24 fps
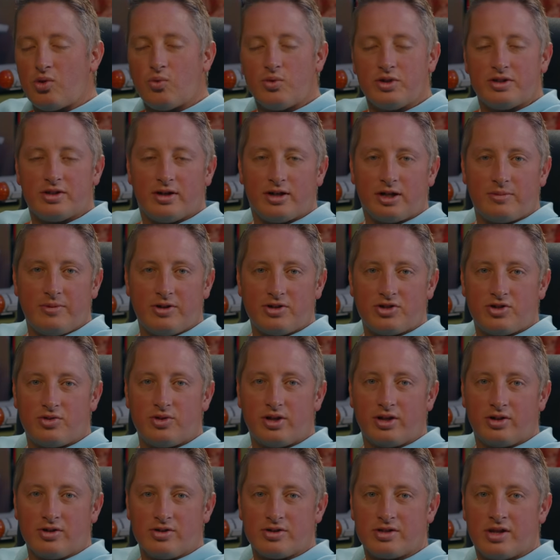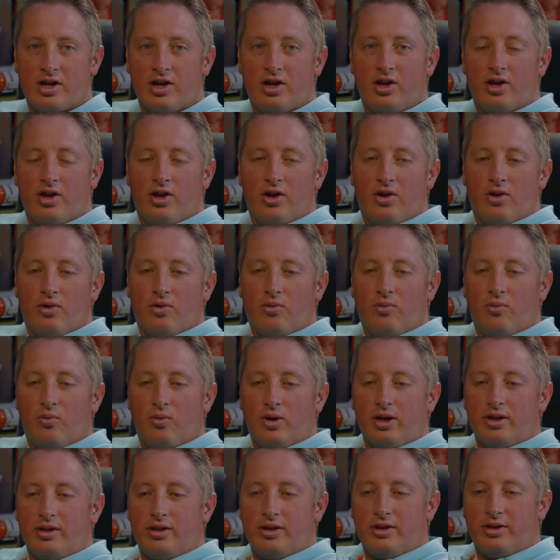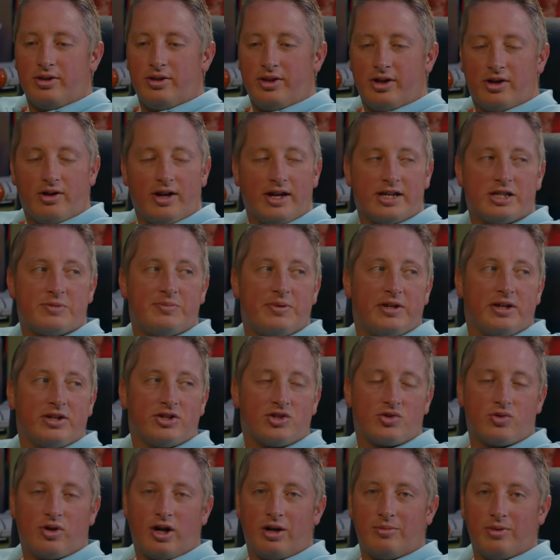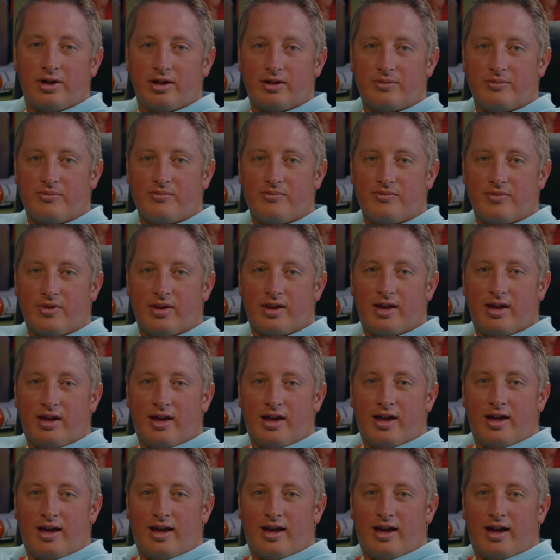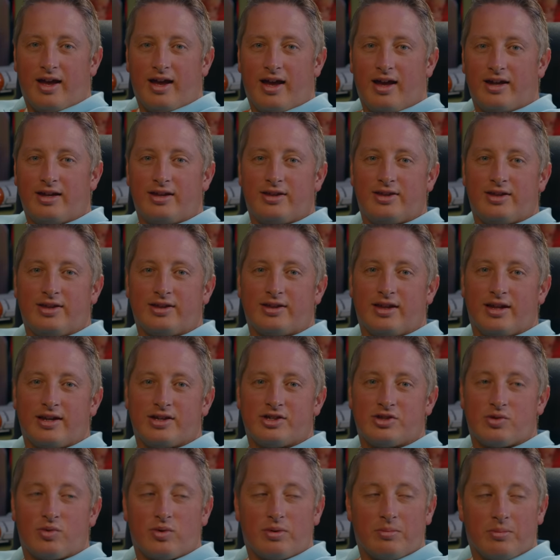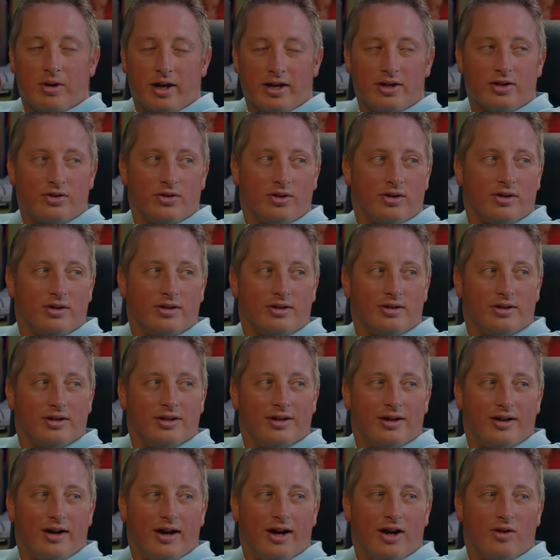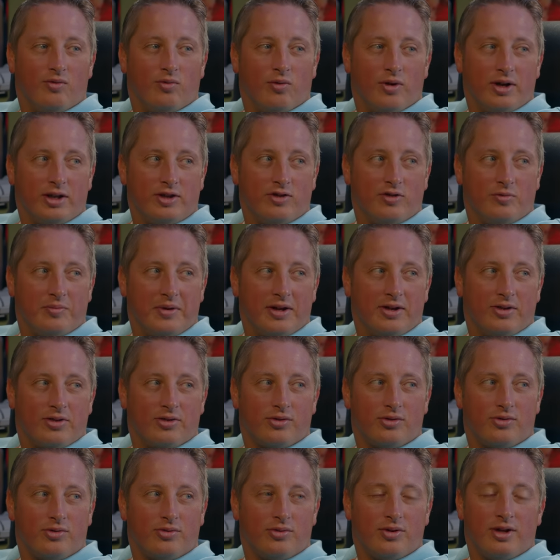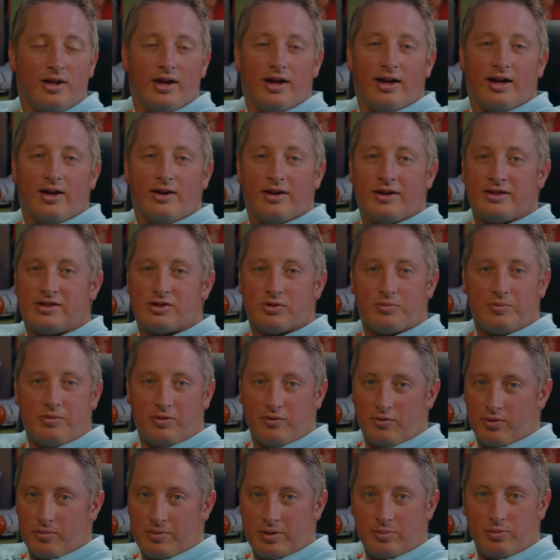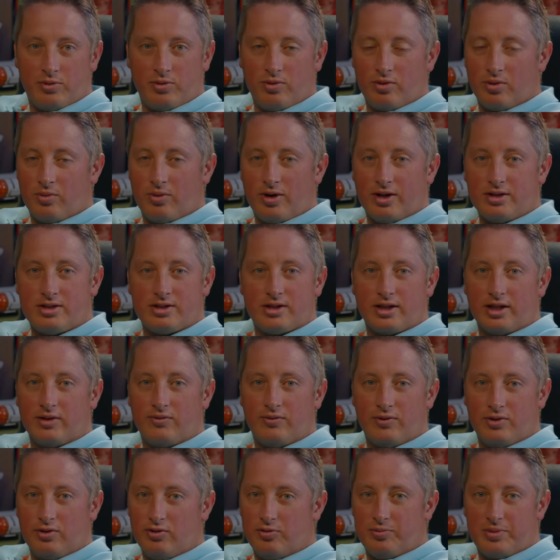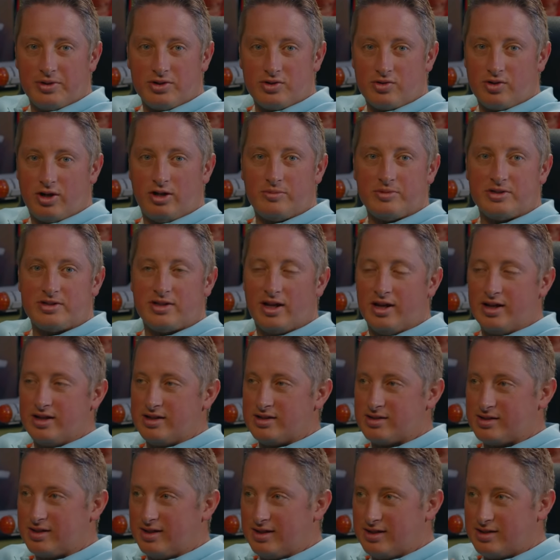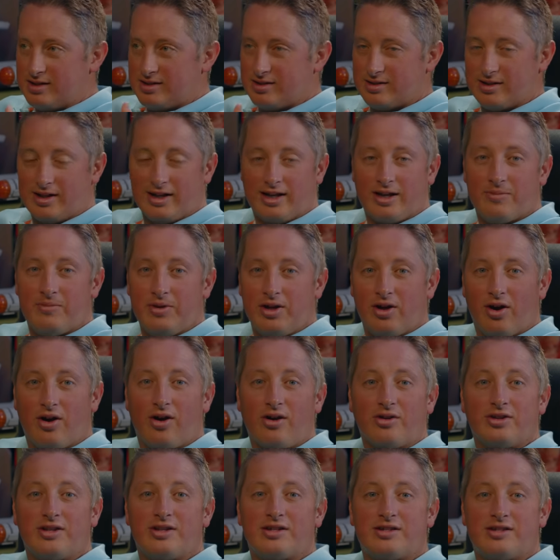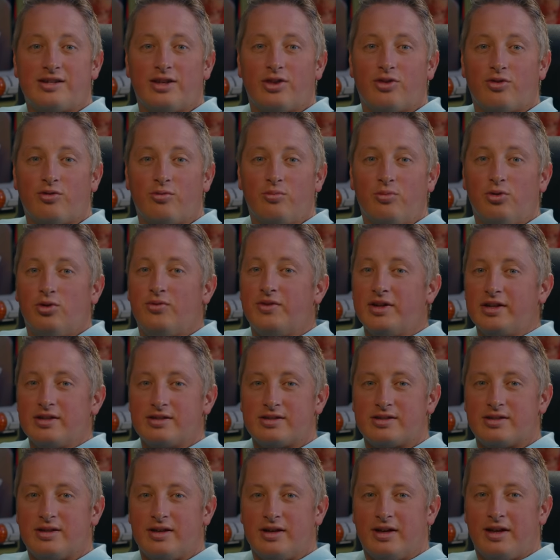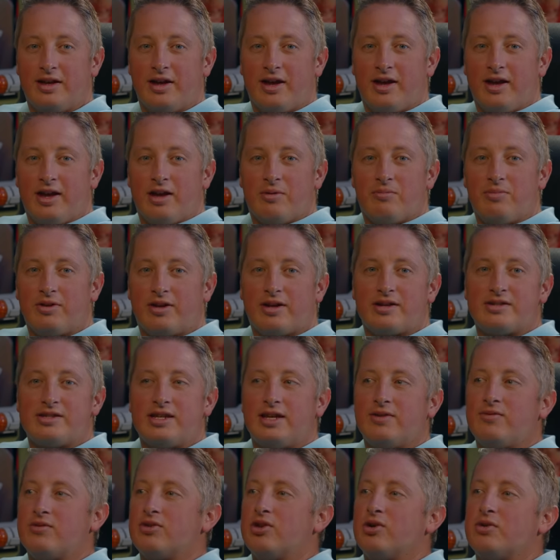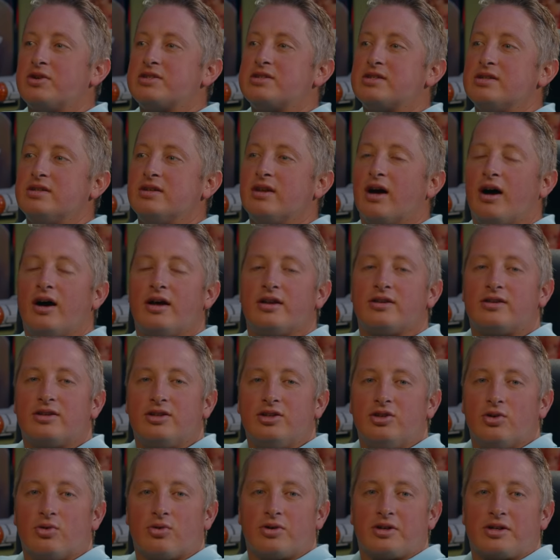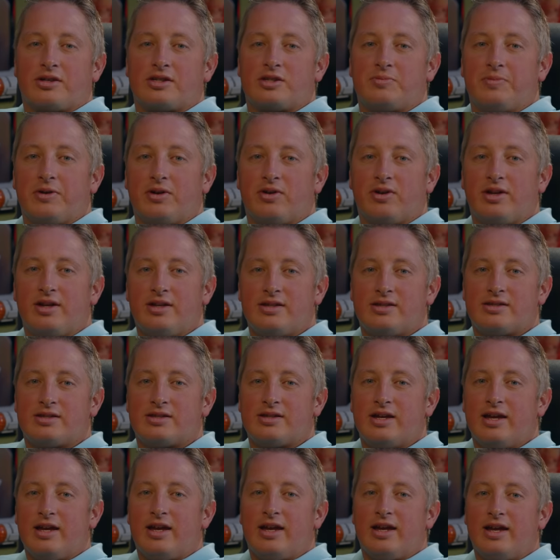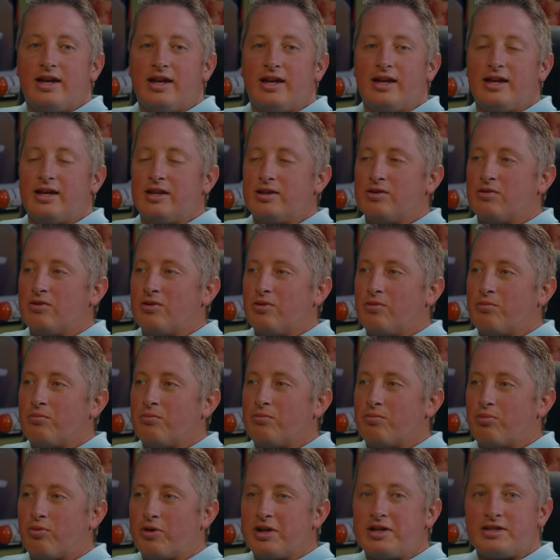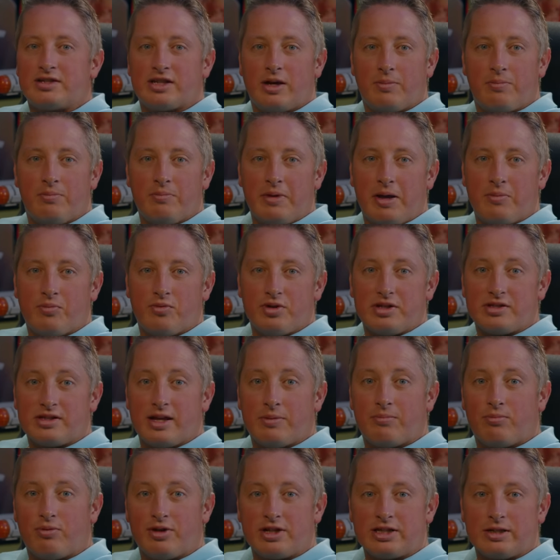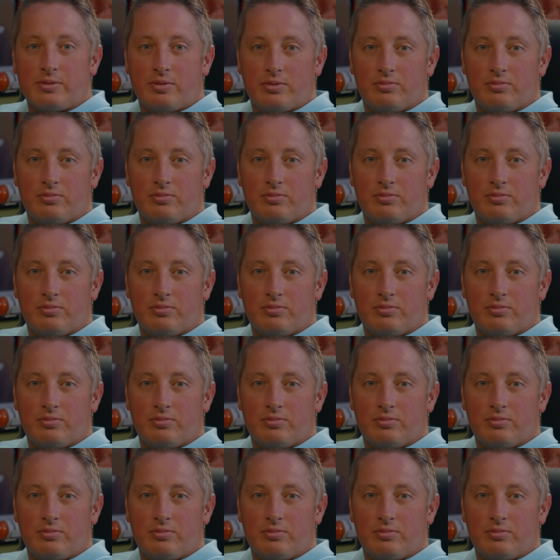We talk about triggers. When there has been a trauma, anything that is a reminder of what you've been through and so for people who are watching, if you've been traumatized, it's it can be hard to sit through movies. Yeah. Because even though it's not your experience, it brings up memories and brings up